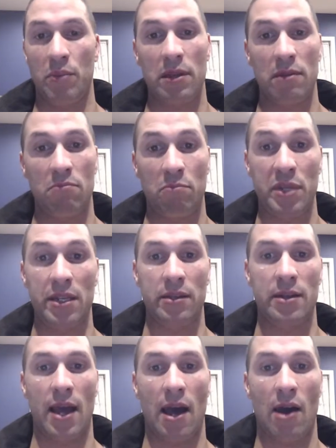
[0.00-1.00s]
being
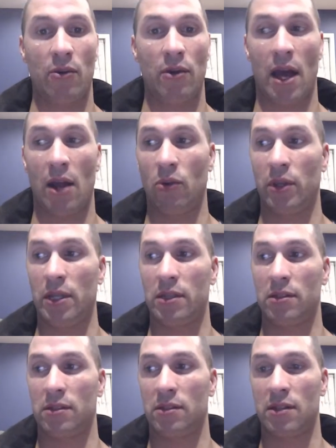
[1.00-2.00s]
beat down, not
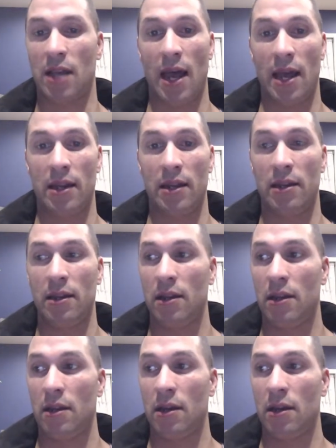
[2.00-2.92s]
only in society,